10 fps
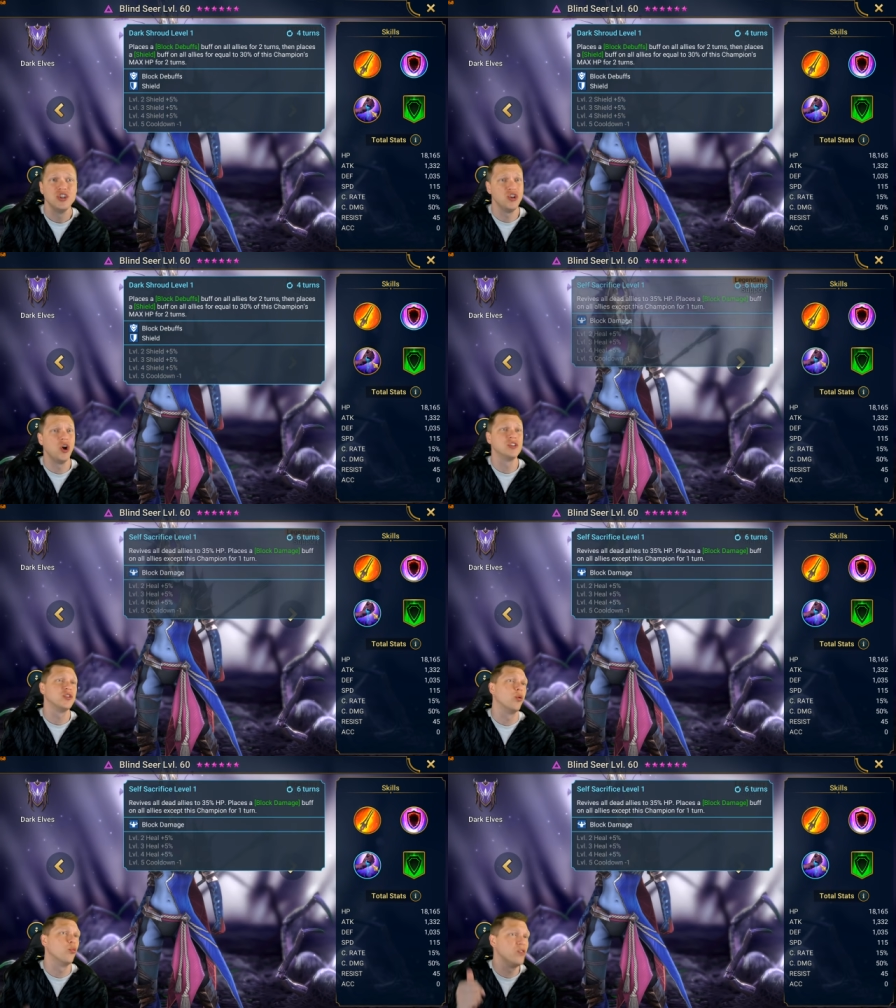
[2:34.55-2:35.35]
She
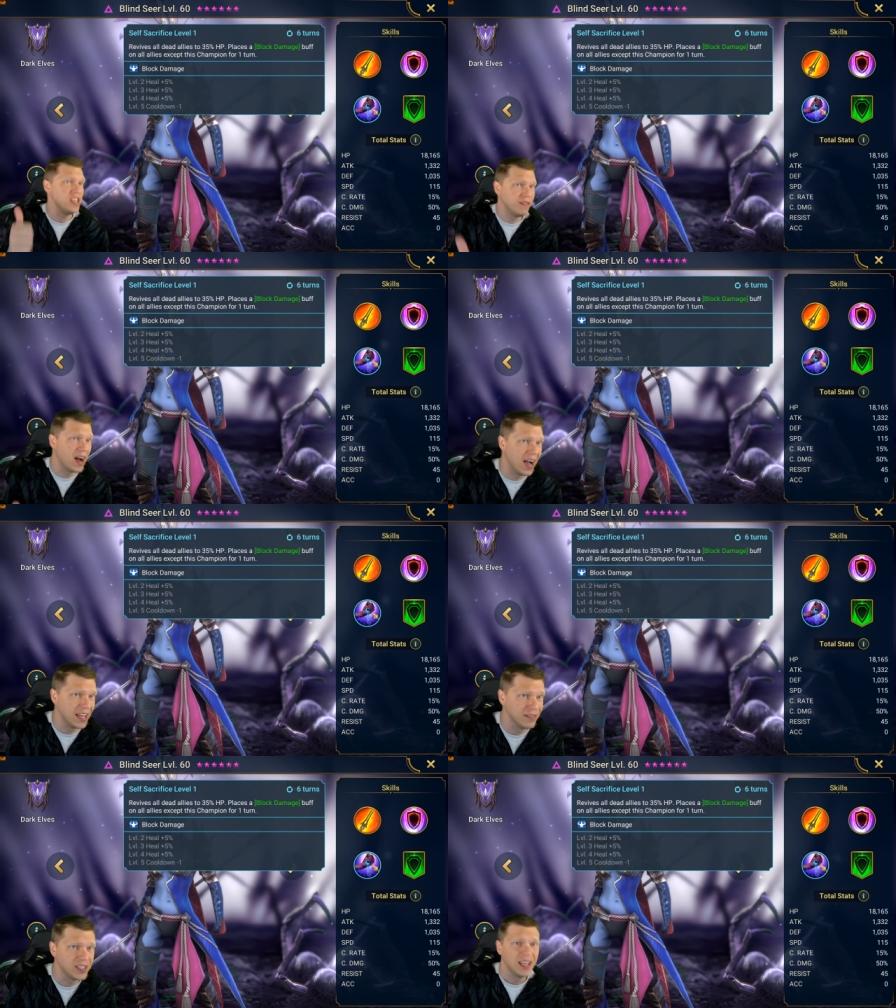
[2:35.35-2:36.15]
also
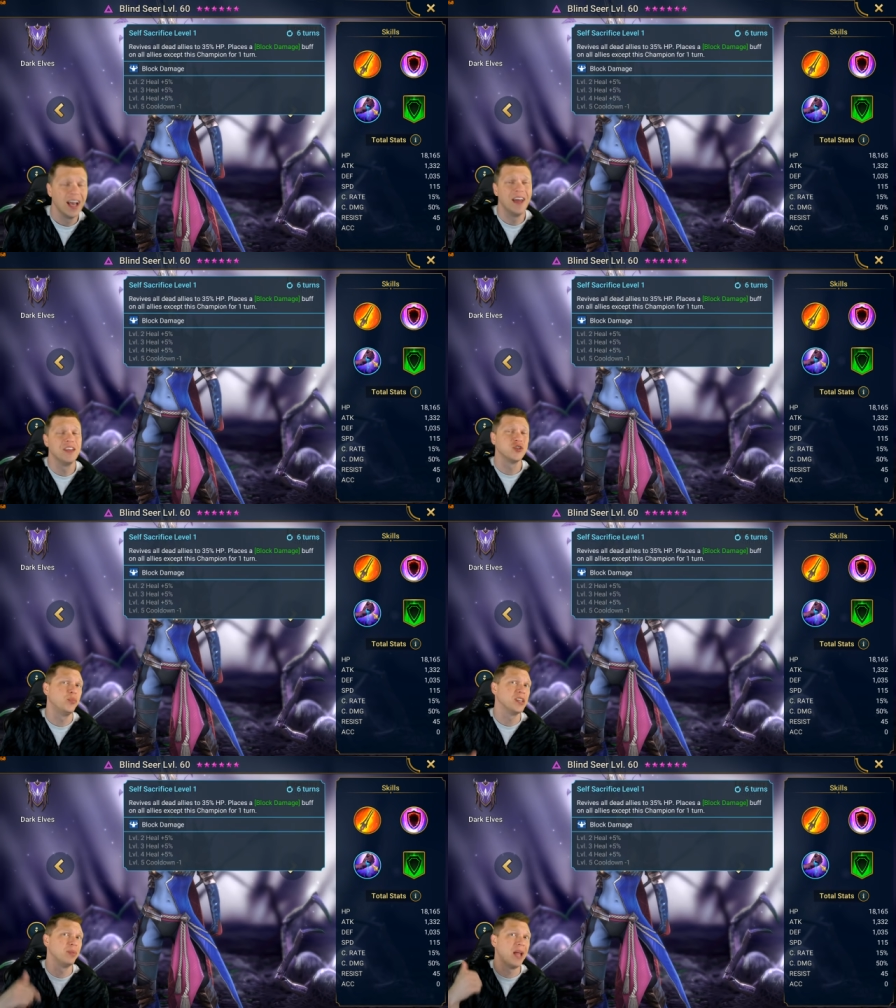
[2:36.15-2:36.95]
revives, and then she'll
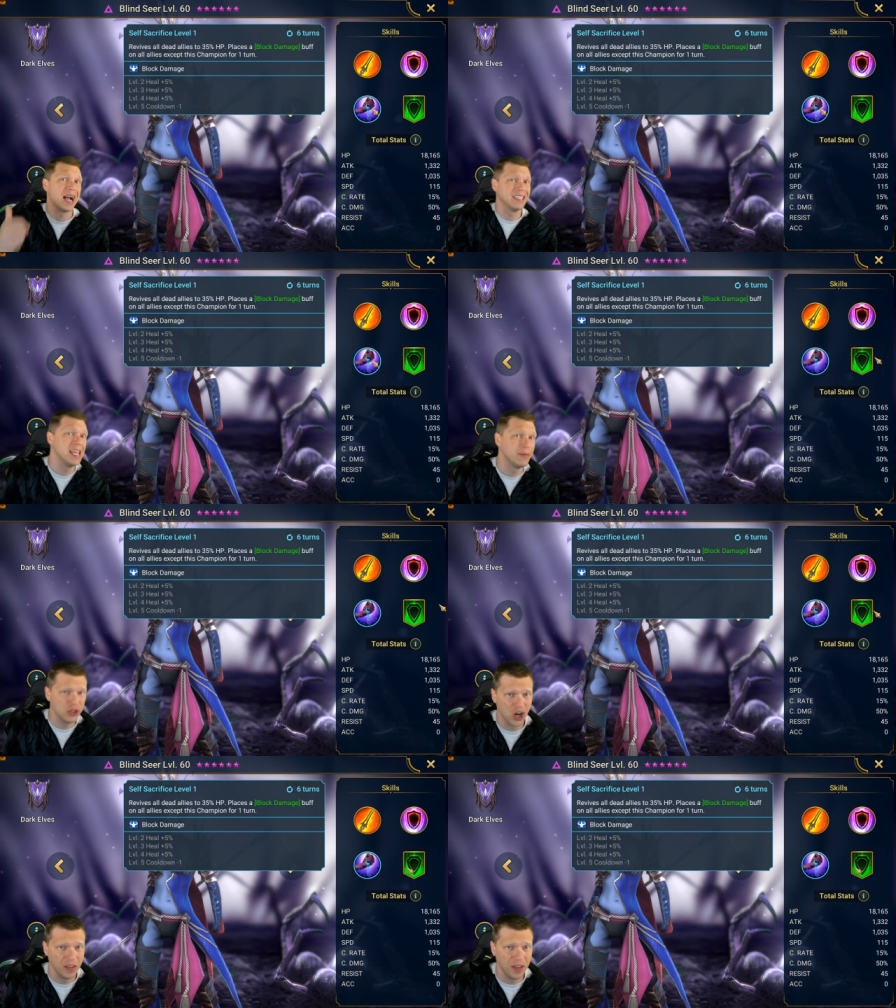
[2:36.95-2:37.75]
place block damage
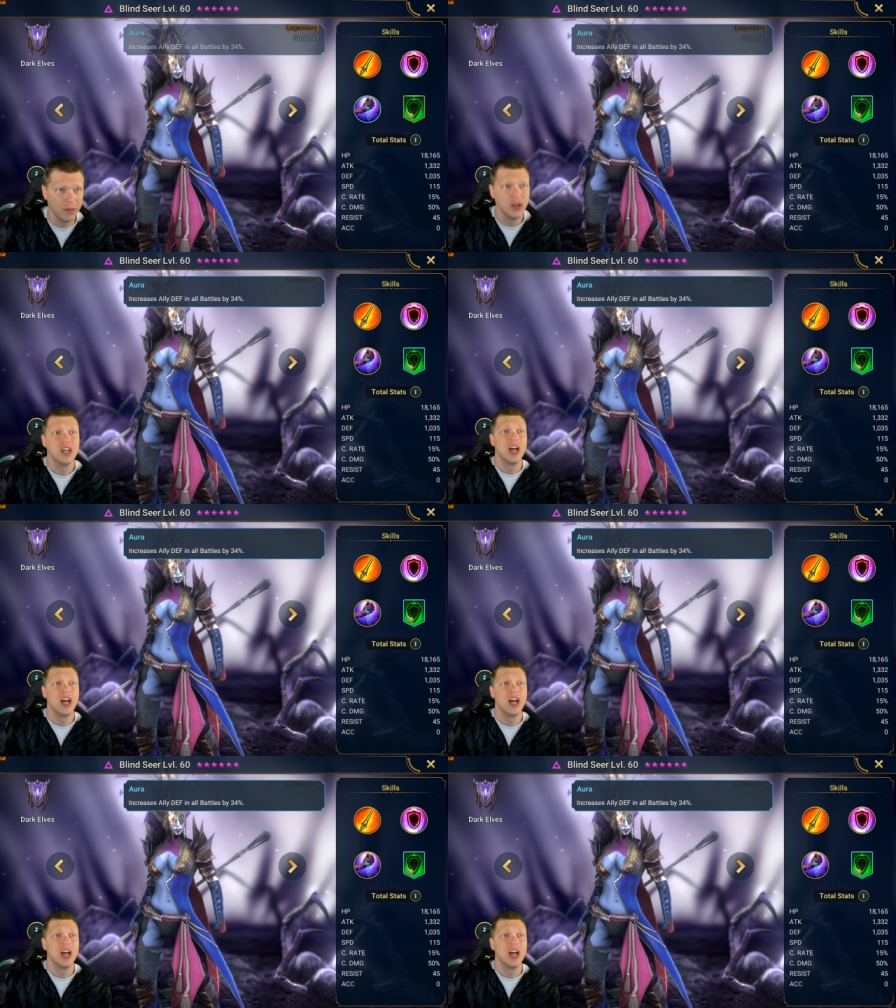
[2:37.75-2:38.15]
on them.